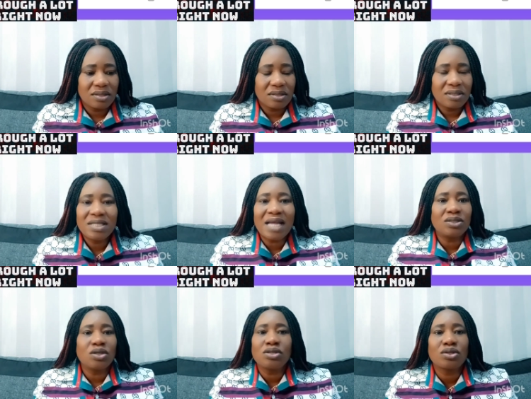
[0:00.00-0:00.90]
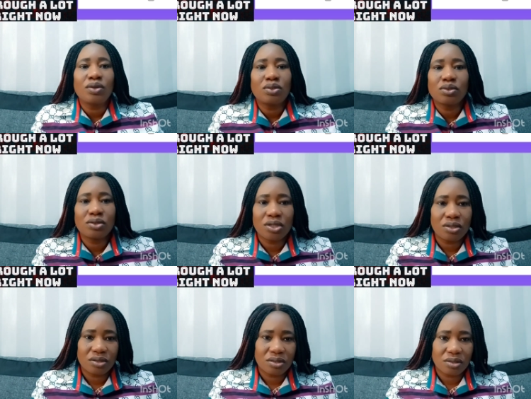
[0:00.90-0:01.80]
that just go to
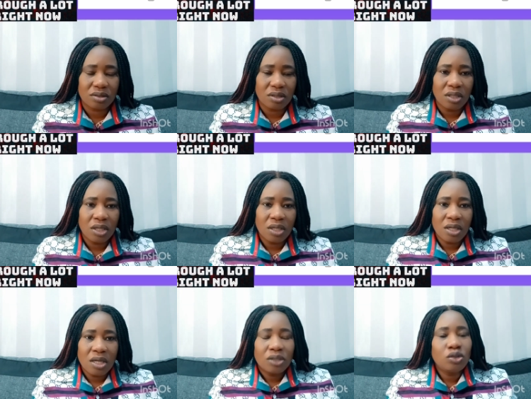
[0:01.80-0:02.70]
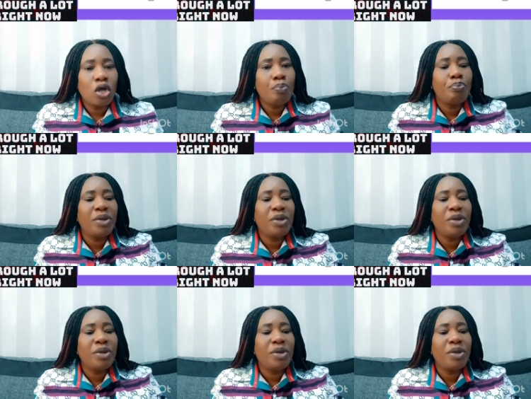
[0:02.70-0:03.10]
church. Don't